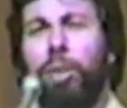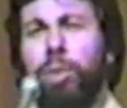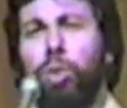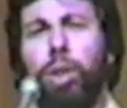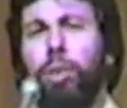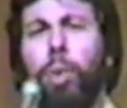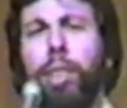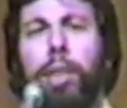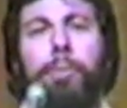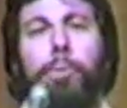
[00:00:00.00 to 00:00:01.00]
sort of the
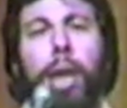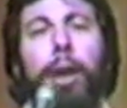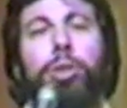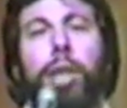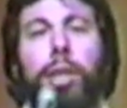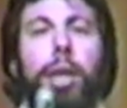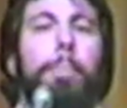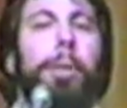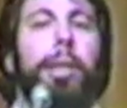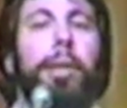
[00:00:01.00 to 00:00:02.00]
right thing for an outside
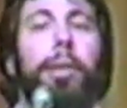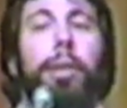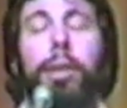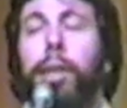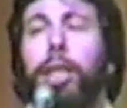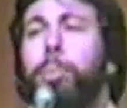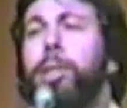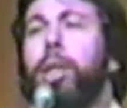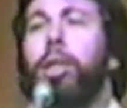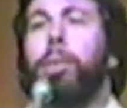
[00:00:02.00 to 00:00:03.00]
company.
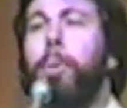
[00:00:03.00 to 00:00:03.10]
HP's legal